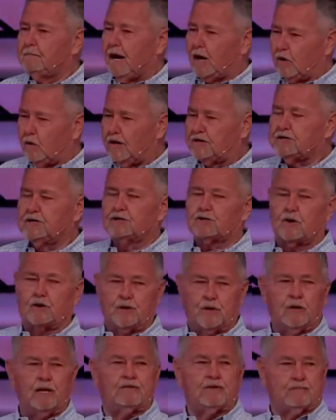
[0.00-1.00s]
My question is are
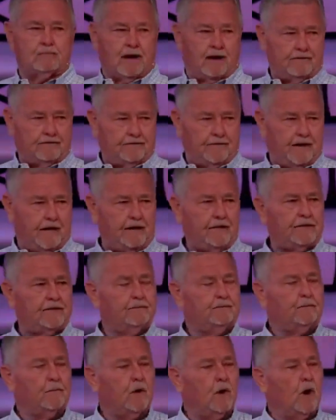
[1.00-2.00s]
you living by faith
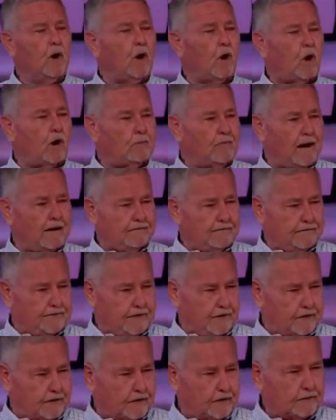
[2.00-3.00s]
or by
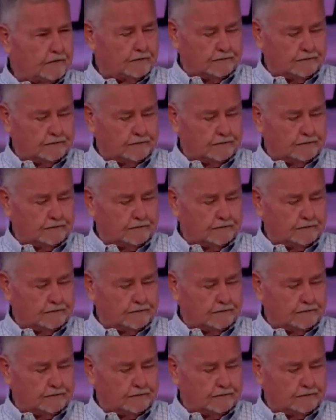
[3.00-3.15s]
fear?